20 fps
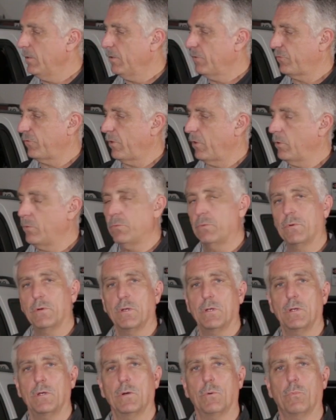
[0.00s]
So
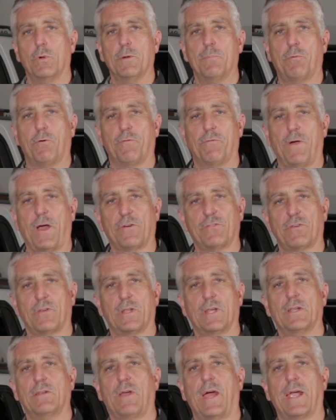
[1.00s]
we
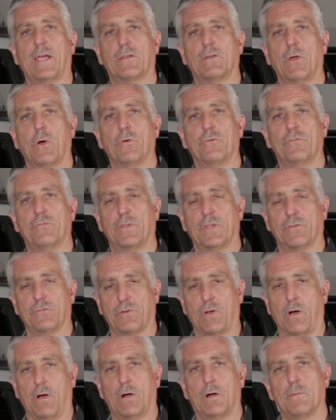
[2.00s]
professionally diagnosed this
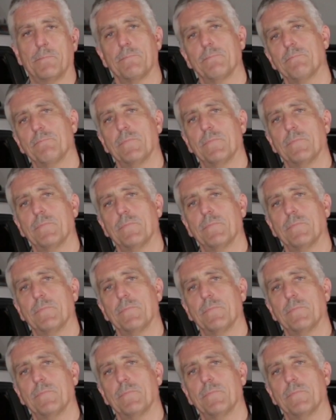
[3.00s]
car,